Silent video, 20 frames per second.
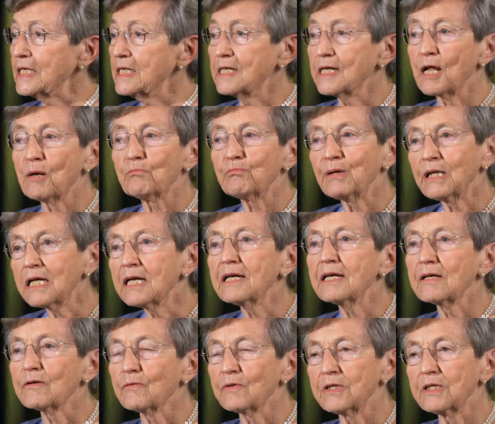in and
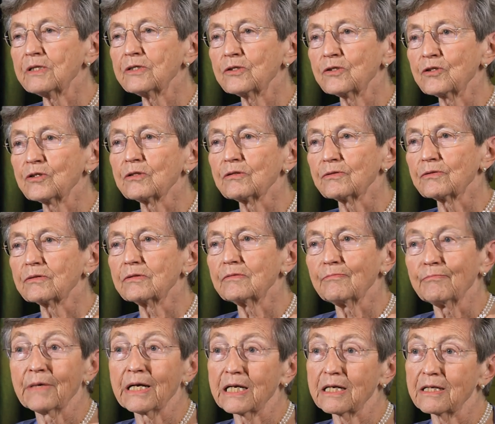playing with these
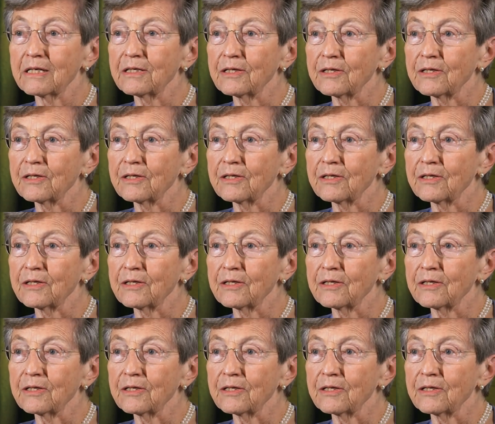children made a